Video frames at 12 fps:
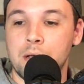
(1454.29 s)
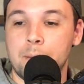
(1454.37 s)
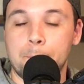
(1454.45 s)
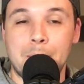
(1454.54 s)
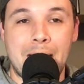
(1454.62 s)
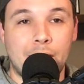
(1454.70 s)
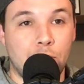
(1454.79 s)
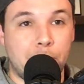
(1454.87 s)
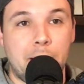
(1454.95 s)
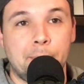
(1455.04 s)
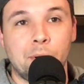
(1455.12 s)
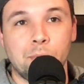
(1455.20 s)
bad on
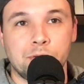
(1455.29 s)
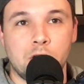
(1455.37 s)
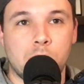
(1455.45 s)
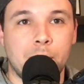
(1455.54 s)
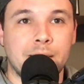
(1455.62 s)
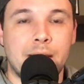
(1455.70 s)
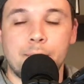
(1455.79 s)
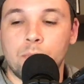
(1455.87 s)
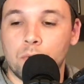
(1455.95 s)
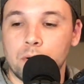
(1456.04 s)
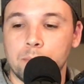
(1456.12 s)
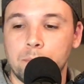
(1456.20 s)
paper. We'll talk about that
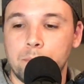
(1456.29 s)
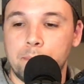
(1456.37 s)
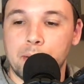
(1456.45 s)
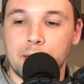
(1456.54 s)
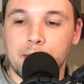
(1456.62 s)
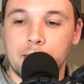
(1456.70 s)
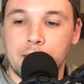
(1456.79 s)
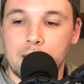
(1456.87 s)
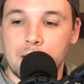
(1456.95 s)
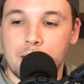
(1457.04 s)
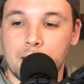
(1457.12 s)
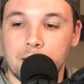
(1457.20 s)
more. But
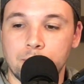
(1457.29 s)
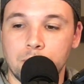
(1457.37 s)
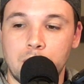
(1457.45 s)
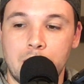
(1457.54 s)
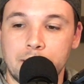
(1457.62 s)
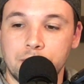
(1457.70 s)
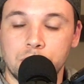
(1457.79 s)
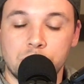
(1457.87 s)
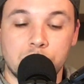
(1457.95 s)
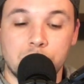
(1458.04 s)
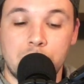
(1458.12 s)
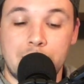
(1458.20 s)
I
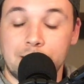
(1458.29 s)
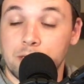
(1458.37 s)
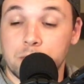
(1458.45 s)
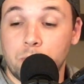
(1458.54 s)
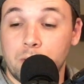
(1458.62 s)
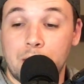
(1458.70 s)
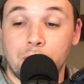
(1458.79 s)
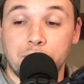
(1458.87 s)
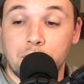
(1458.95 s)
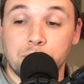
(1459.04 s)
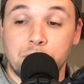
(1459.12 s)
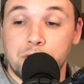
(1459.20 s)
just, at this point, I don't even
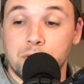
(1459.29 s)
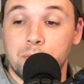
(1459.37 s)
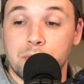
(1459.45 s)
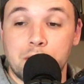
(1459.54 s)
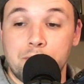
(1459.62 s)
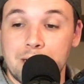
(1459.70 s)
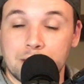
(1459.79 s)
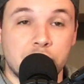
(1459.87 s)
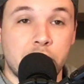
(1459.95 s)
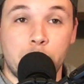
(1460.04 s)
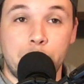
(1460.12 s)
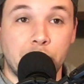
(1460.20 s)
know what to do with the fact that
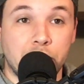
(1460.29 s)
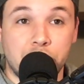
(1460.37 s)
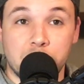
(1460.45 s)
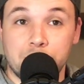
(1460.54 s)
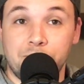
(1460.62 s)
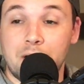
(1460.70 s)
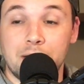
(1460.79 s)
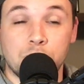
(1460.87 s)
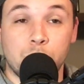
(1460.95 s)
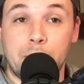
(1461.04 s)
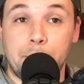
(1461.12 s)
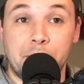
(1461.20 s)
Southern Maryland just finds a
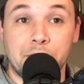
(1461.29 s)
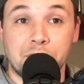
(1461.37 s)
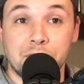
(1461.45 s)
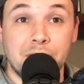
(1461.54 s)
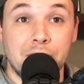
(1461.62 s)
way to pitch.